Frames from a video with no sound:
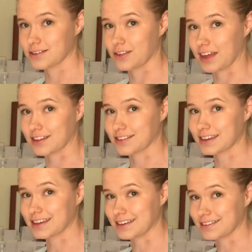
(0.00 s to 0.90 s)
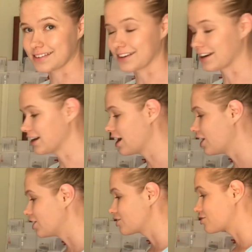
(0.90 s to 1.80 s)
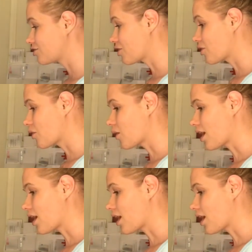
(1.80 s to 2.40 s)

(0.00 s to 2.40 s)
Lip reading: so that's easier. So